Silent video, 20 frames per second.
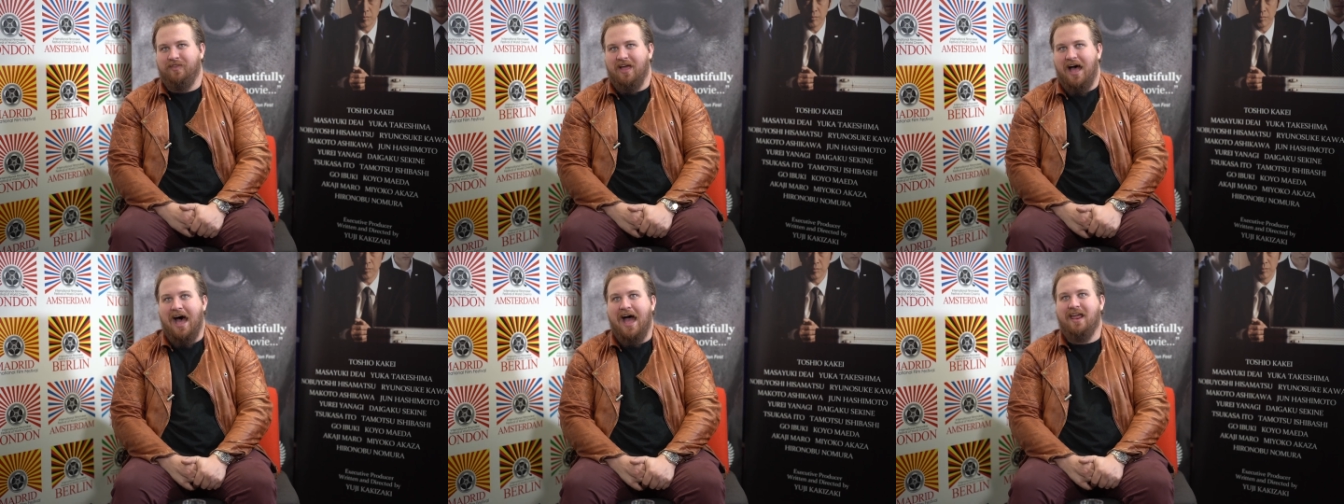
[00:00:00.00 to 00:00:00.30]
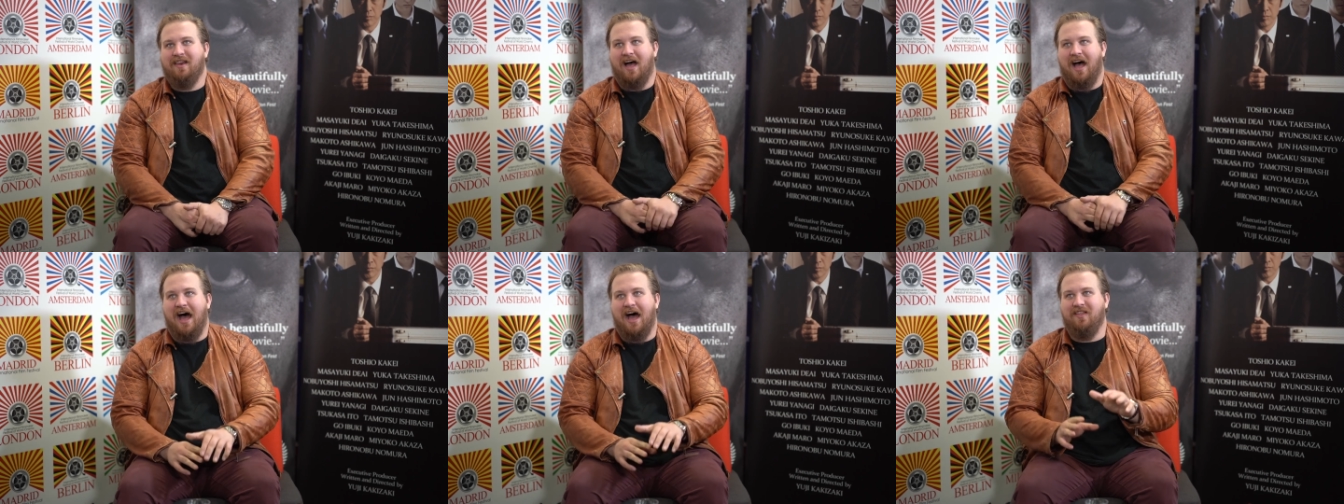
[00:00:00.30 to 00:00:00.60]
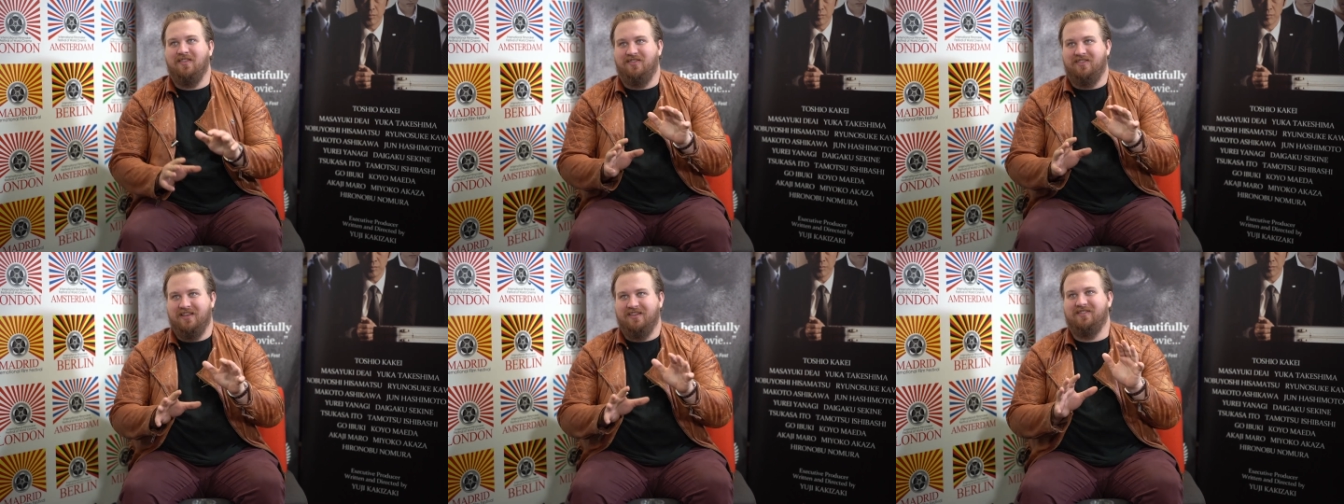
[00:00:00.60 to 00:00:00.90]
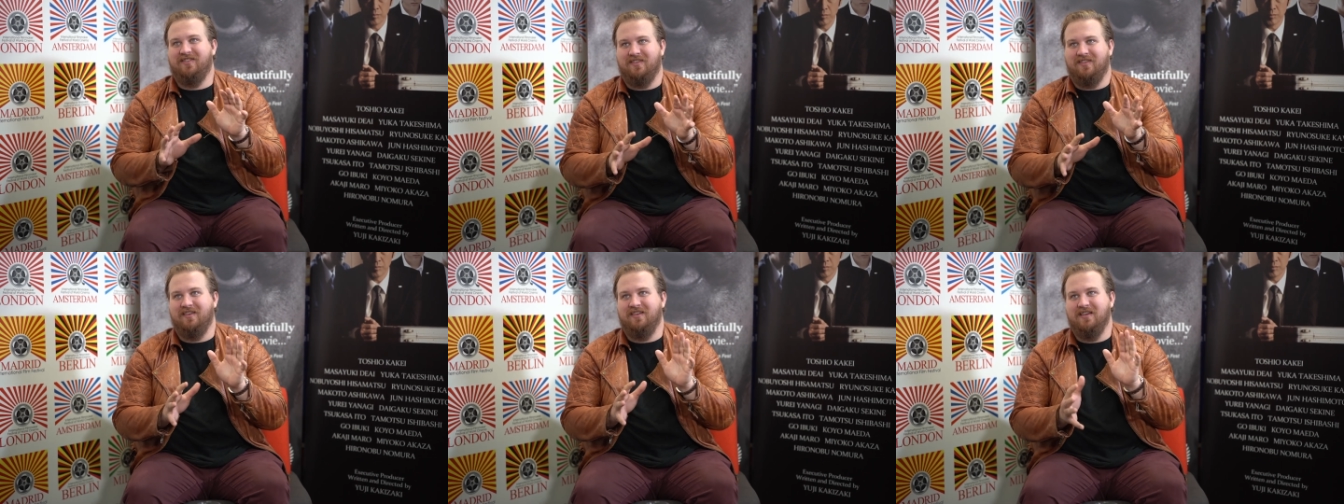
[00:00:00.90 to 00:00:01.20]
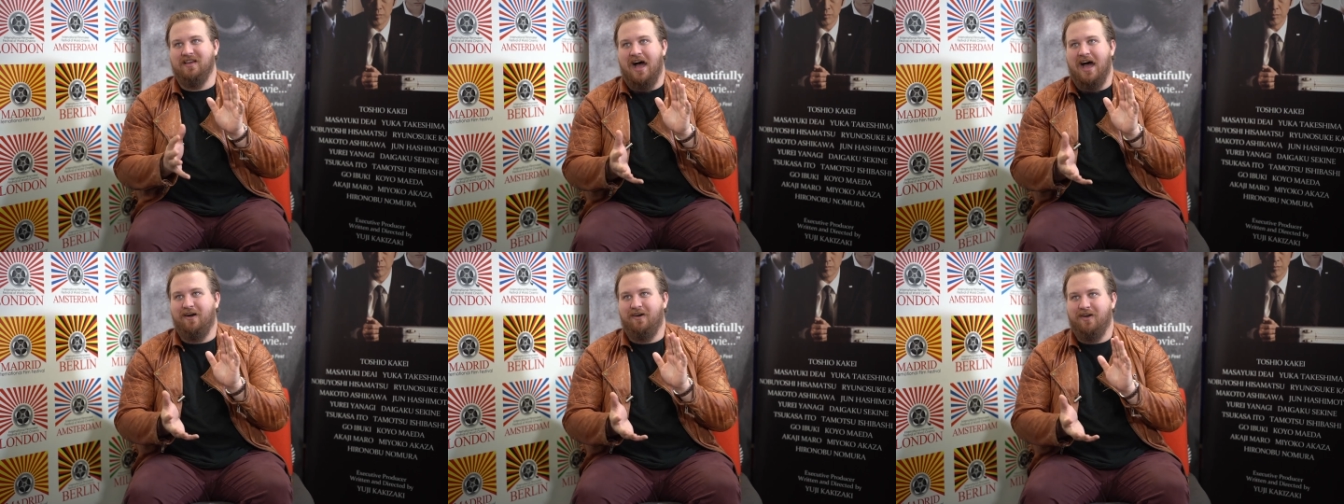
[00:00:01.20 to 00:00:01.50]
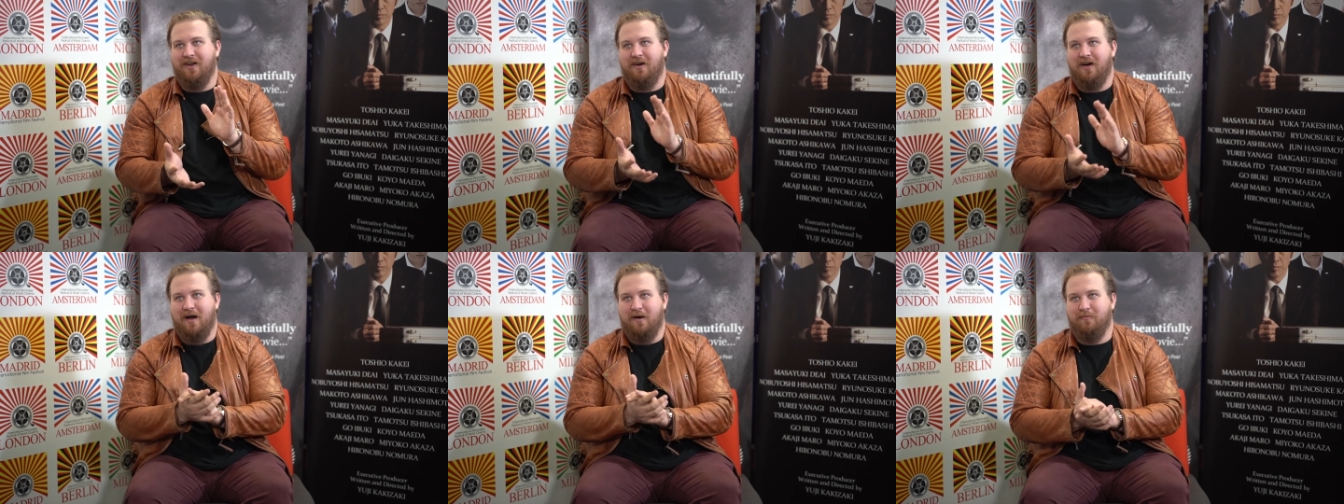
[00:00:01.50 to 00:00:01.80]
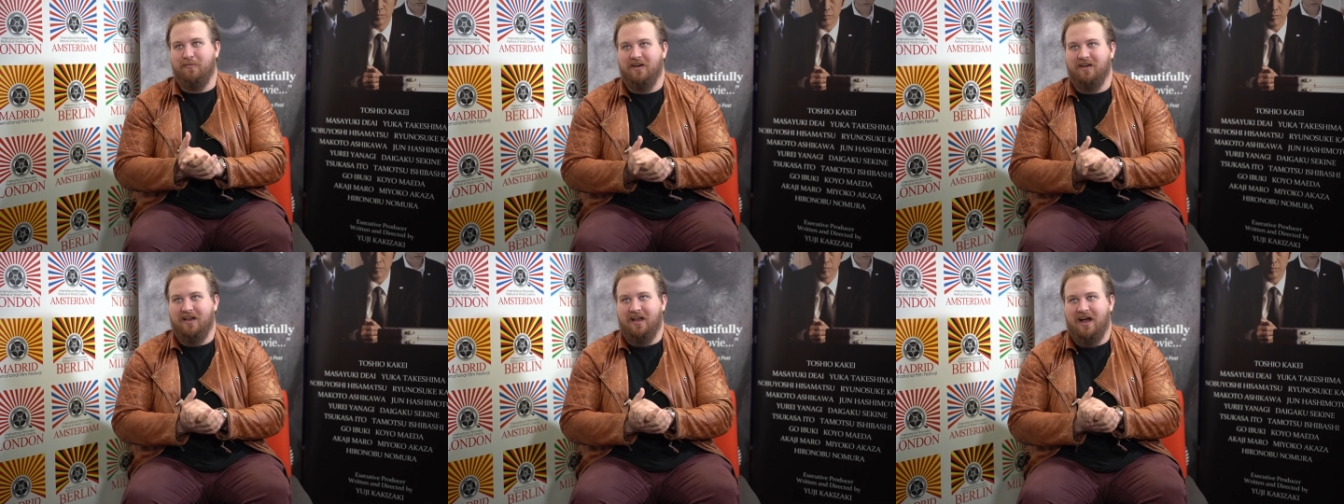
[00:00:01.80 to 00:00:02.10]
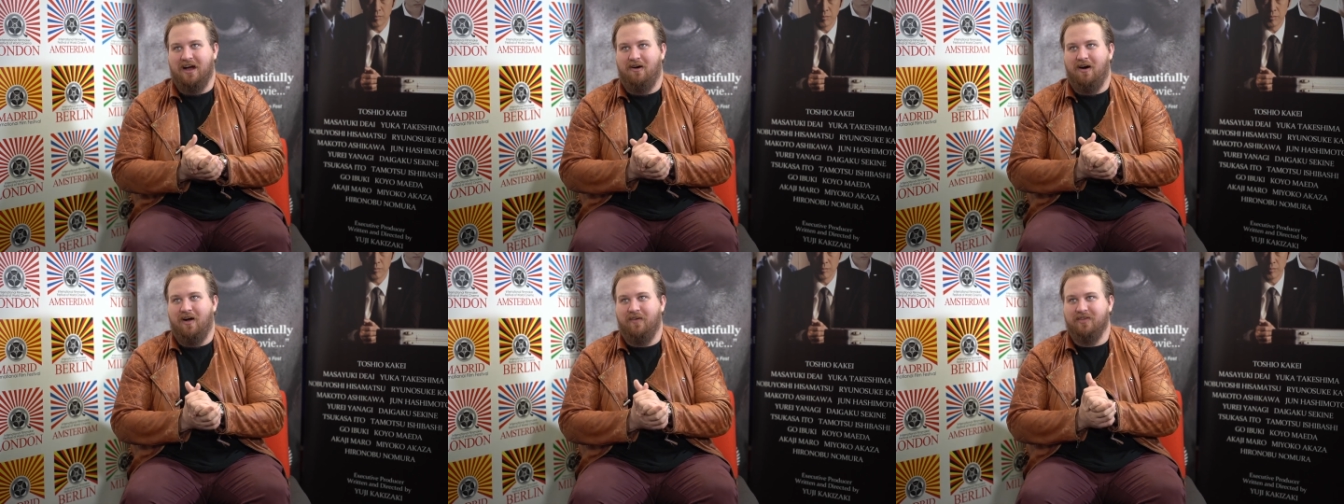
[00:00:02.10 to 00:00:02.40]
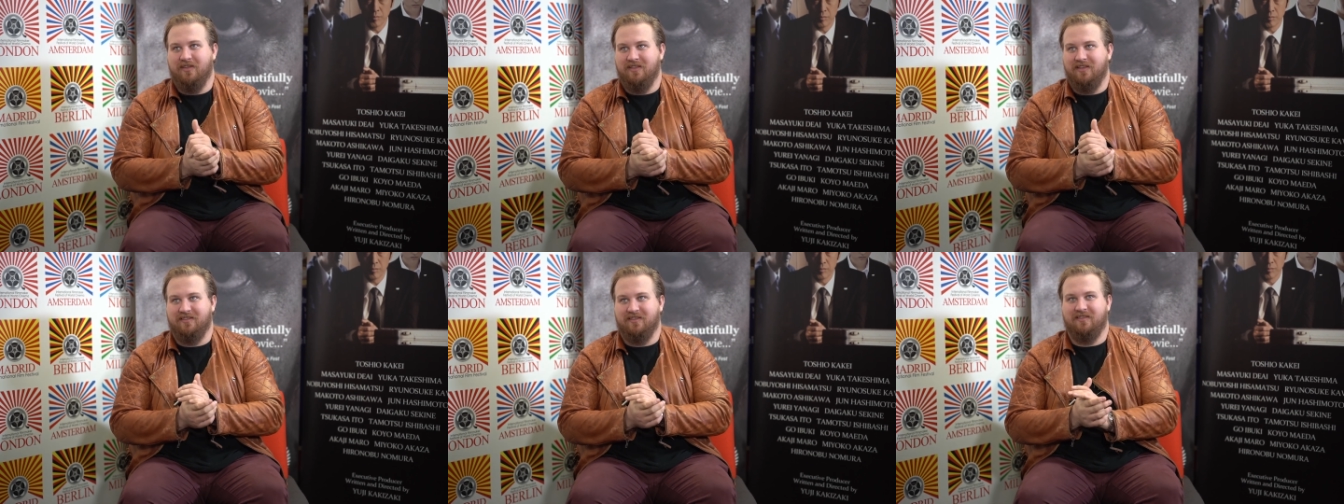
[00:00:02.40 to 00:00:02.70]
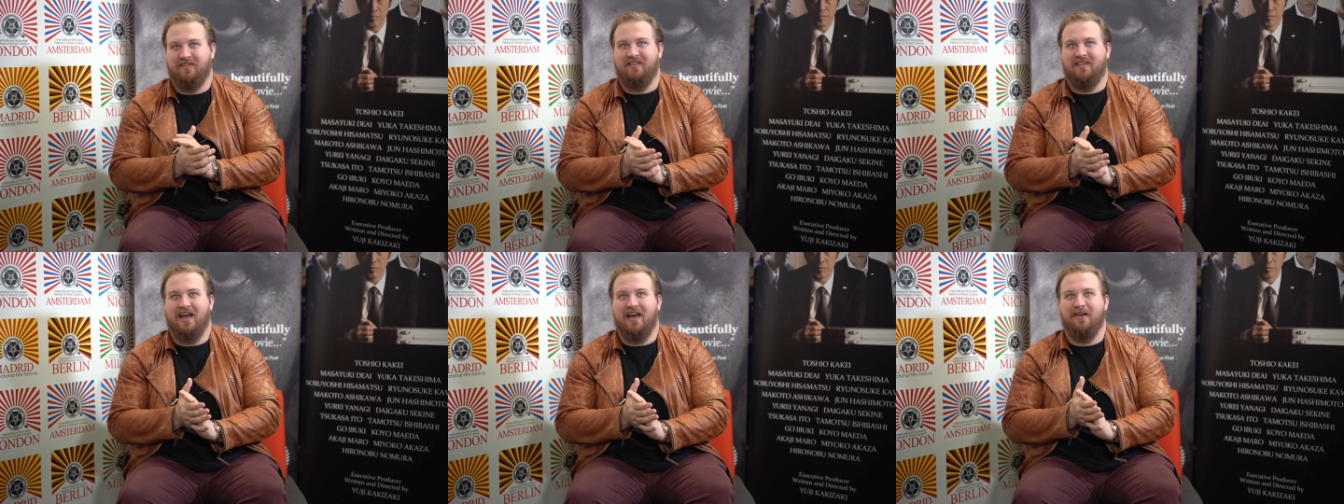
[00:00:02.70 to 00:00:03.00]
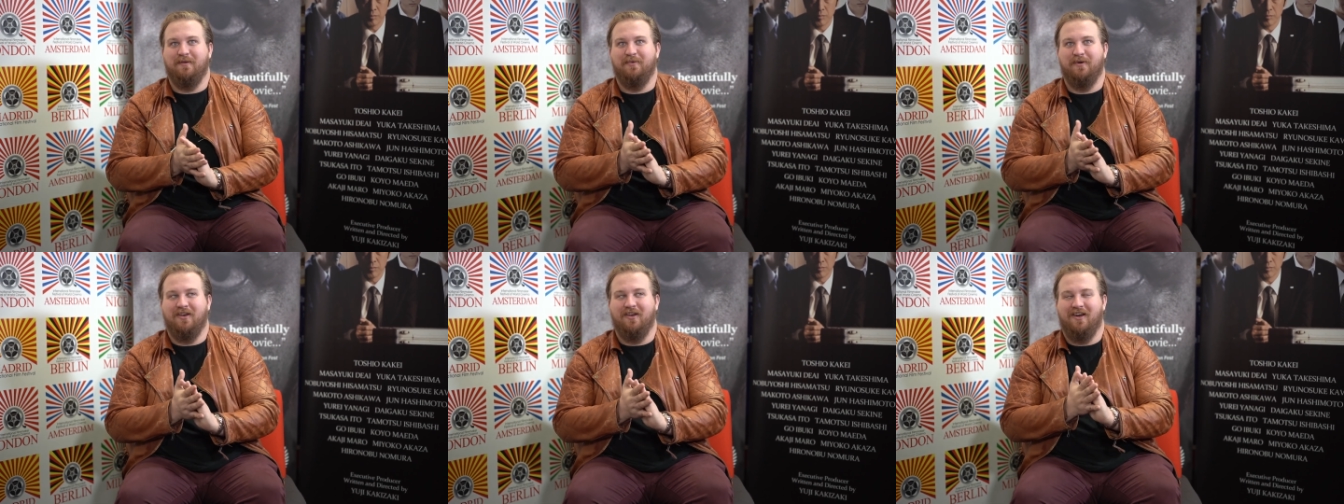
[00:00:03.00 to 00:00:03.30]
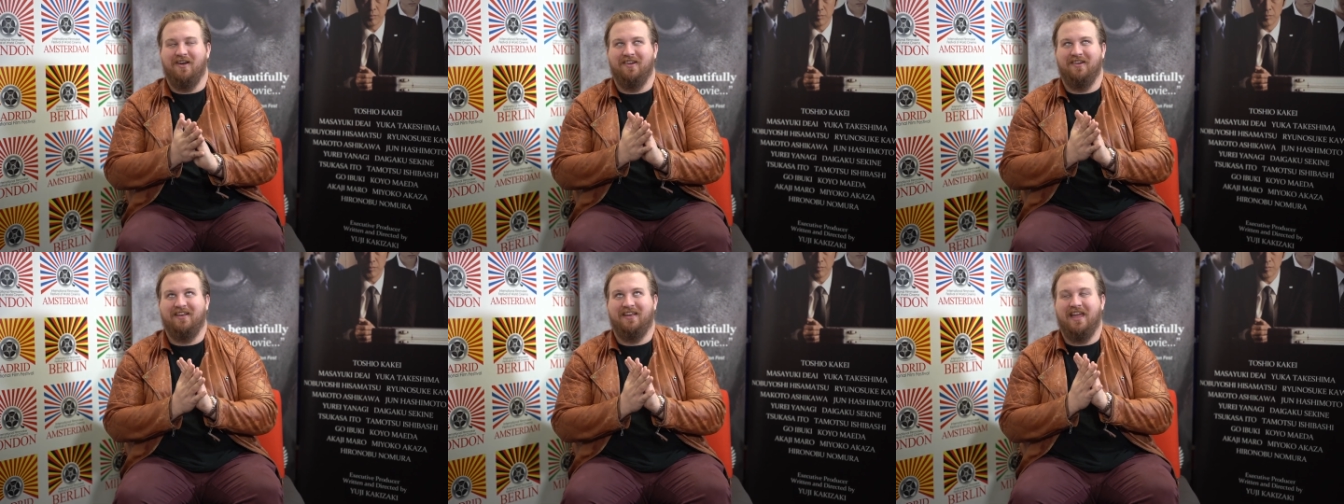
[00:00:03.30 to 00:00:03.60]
I don't know how often this is said, but